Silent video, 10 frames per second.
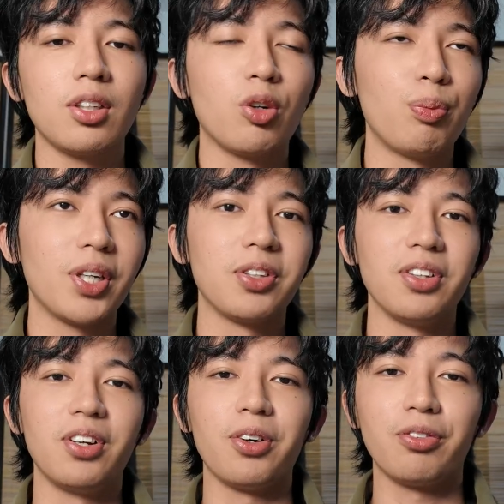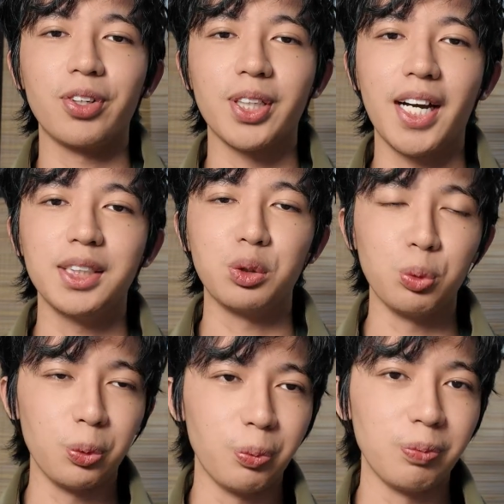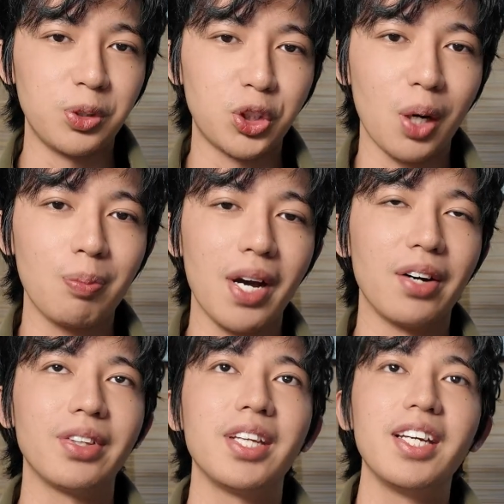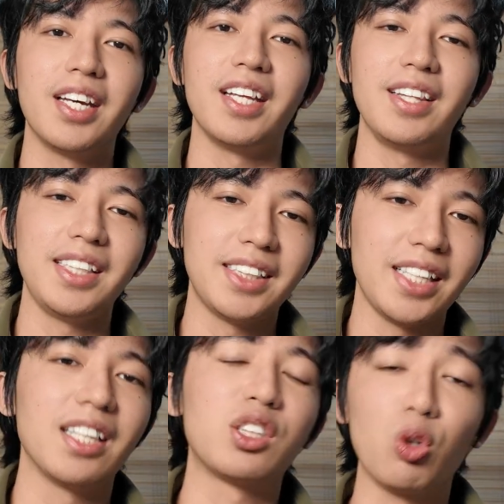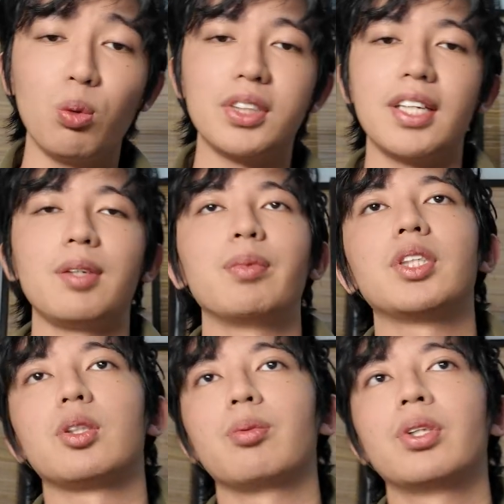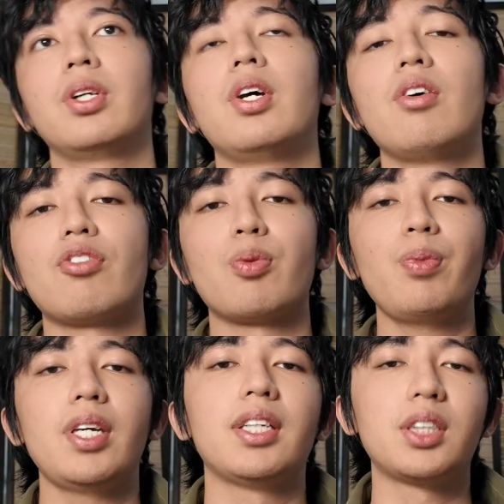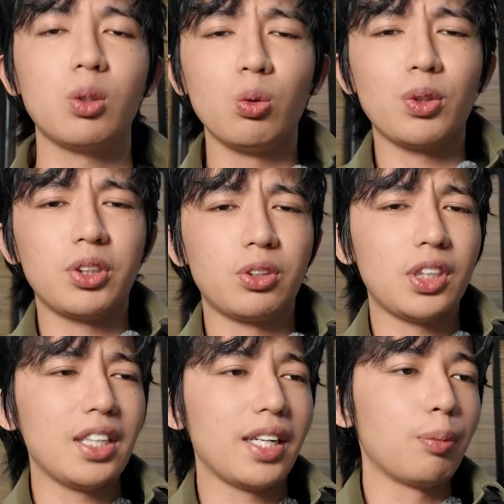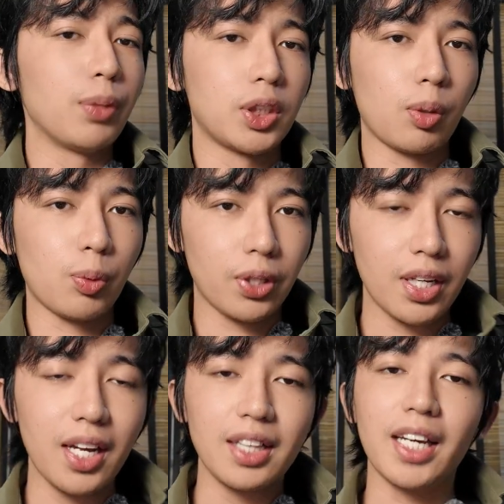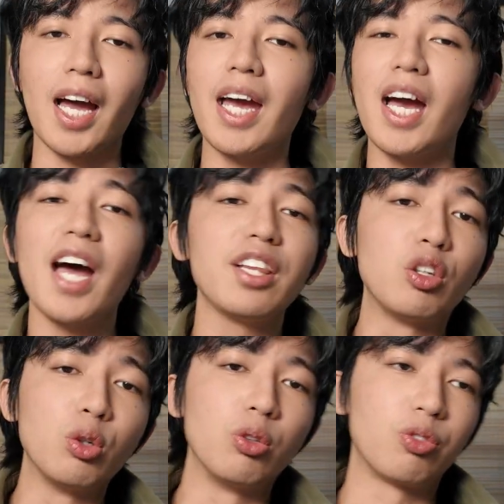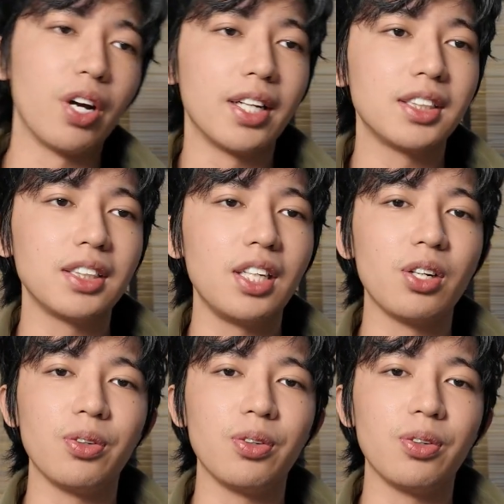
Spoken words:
compared to a lot of other guys who drop out and they say that school was like miserable. For me, school wasn't really like miserable. Like I had good friends.